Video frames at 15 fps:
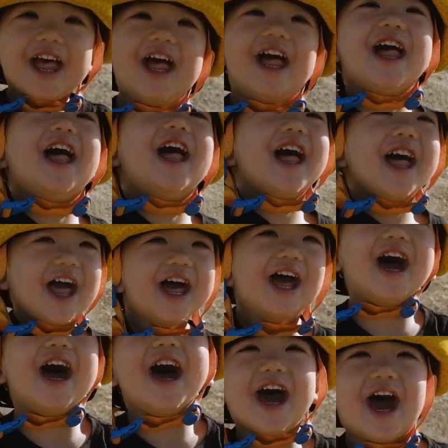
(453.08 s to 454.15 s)
in, say,
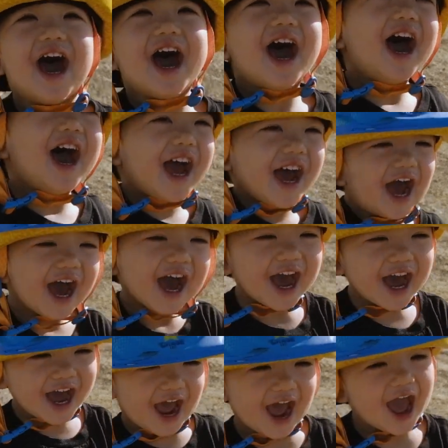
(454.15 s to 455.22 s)
60 frames or
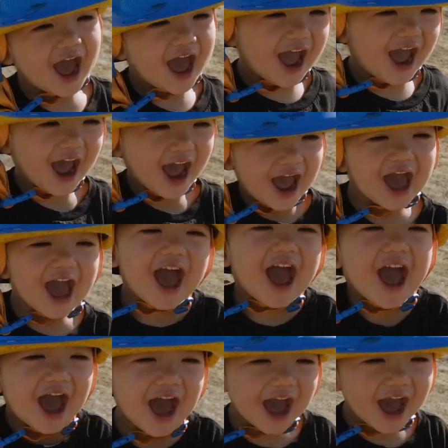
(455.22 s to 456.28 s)
120 frames per second,
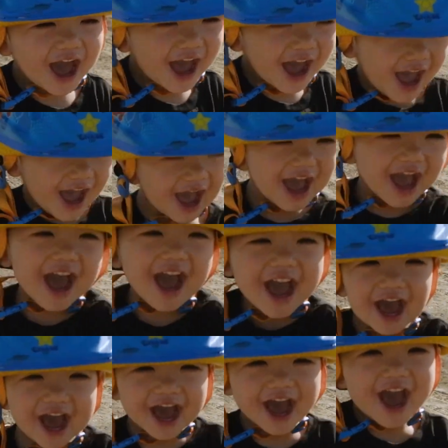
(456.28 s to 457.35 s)
slow down the footage.
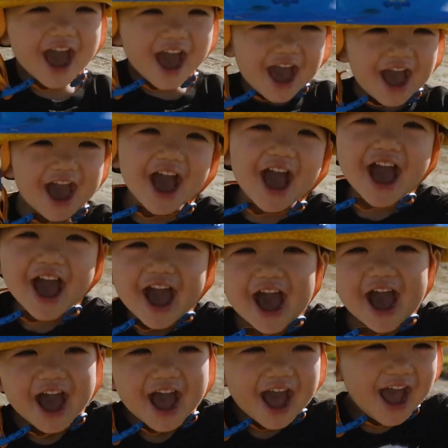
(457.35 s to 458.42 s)
Everything
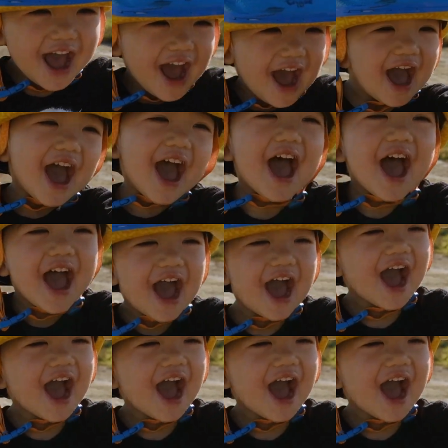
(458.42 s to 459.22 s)
slowed down looks beautiful.